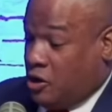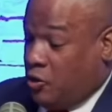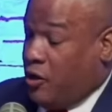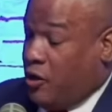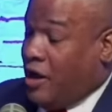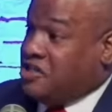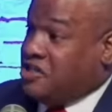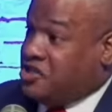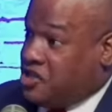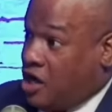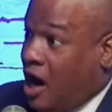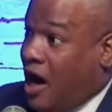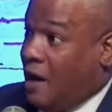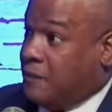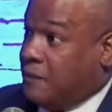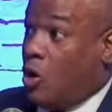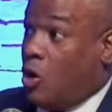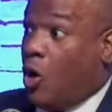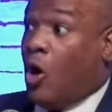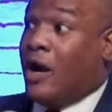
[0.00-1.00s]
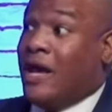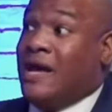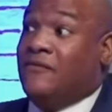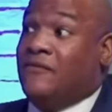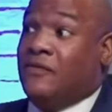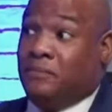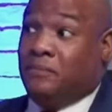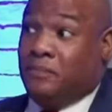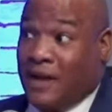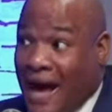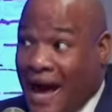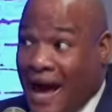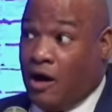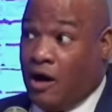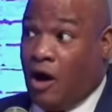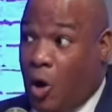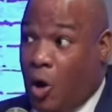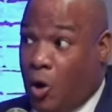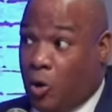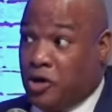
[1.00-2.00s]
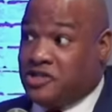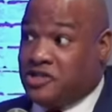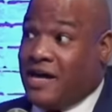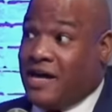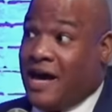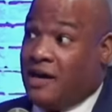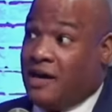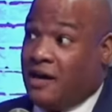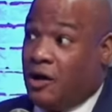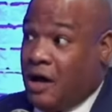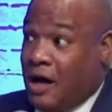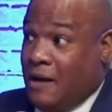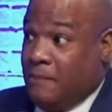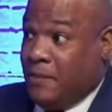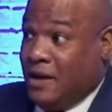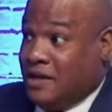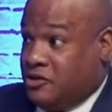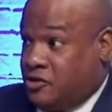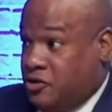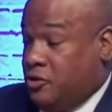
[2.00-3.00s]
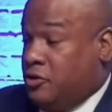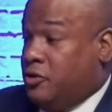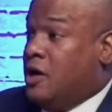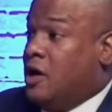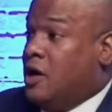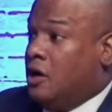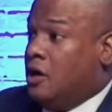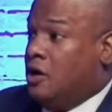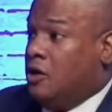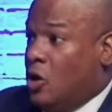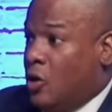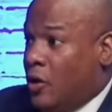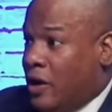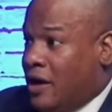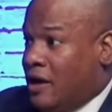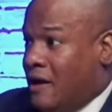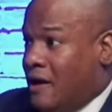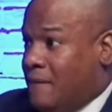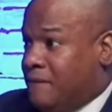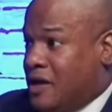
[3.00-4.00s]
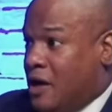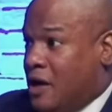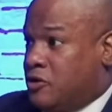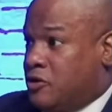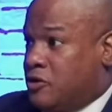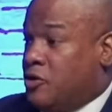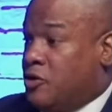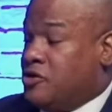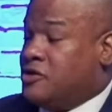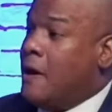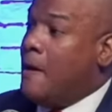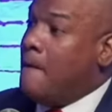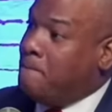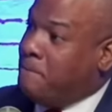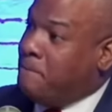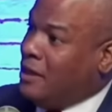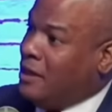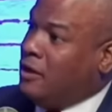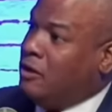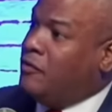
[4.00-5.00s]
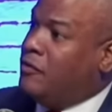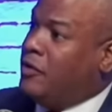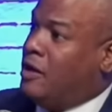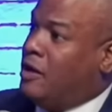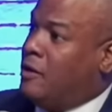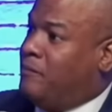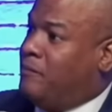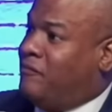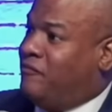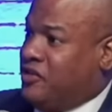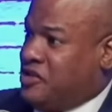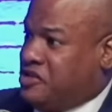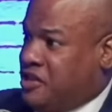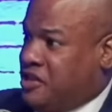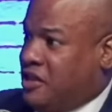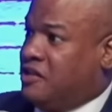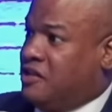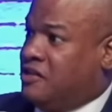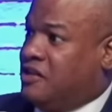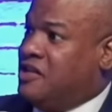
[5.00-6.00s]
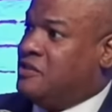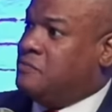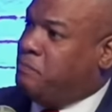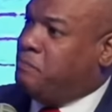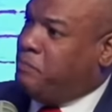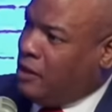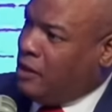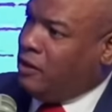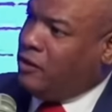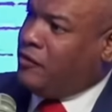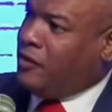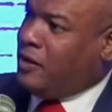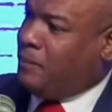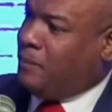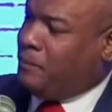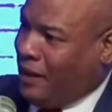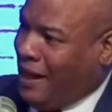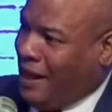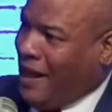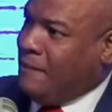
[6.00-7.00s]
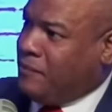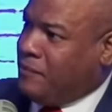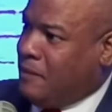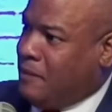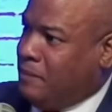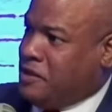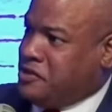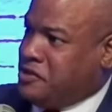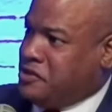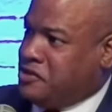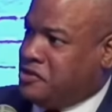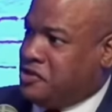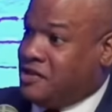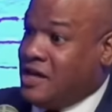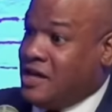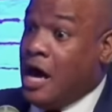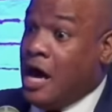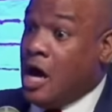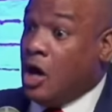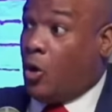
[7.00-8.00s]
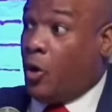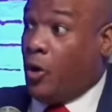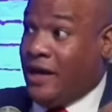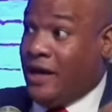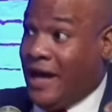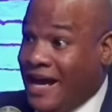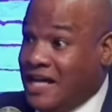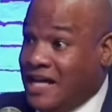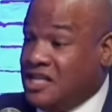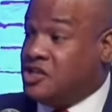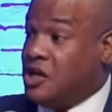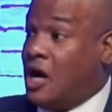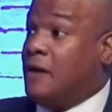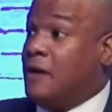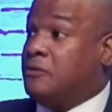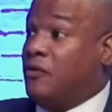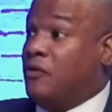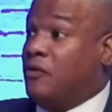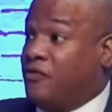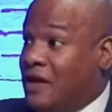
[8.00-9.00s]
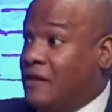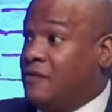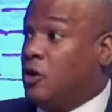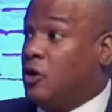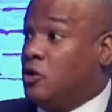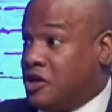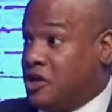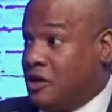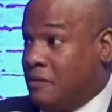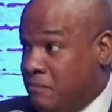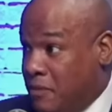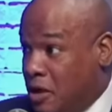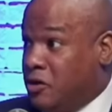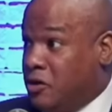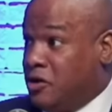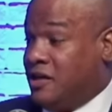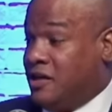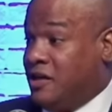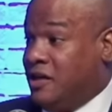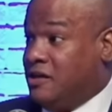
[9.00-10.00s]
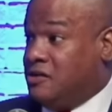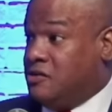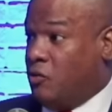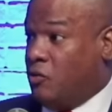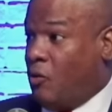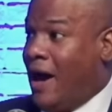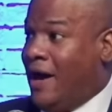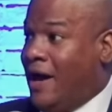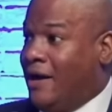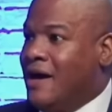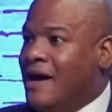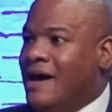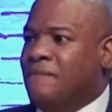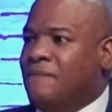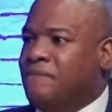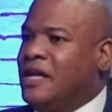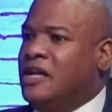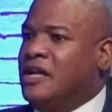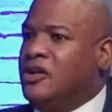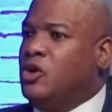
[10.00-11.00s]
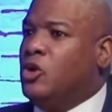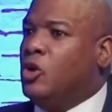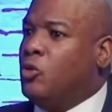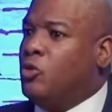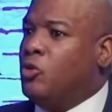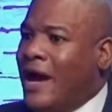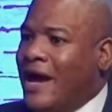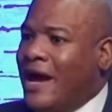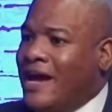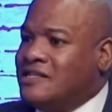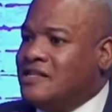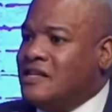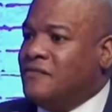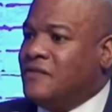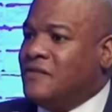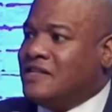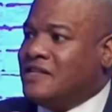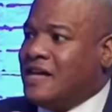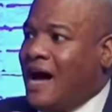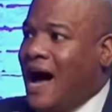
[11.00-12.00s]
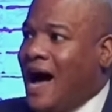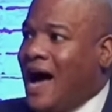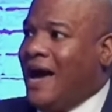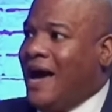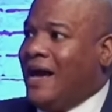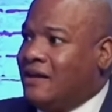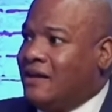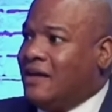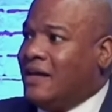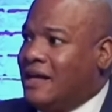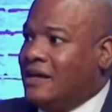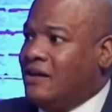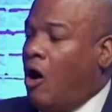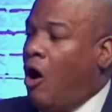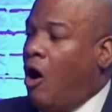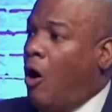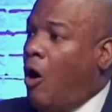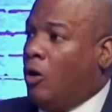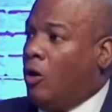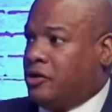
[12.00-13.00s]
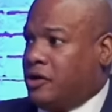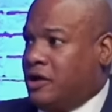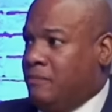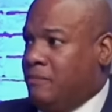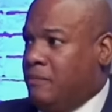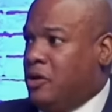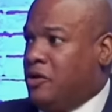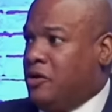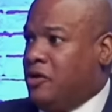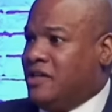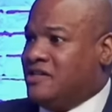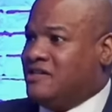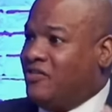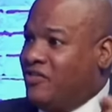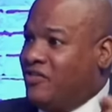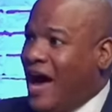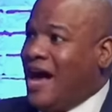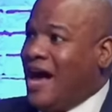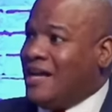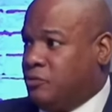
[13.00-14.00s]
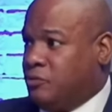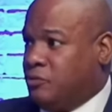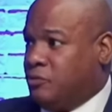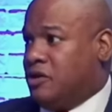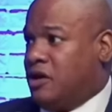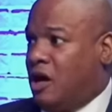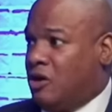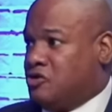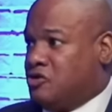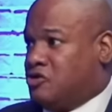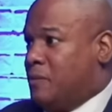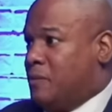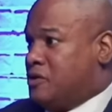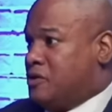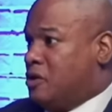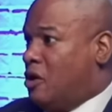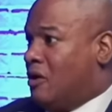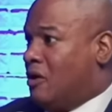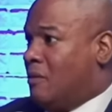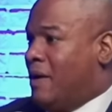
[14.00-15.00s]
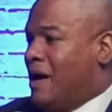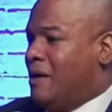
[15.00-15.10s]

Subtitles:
create jobs, or even black owners that can come into low-income territories, build their facilities, plant their businesses, create jobs within those communities, right? Then you're raising the tide in all communities. That's what Donald Trump is all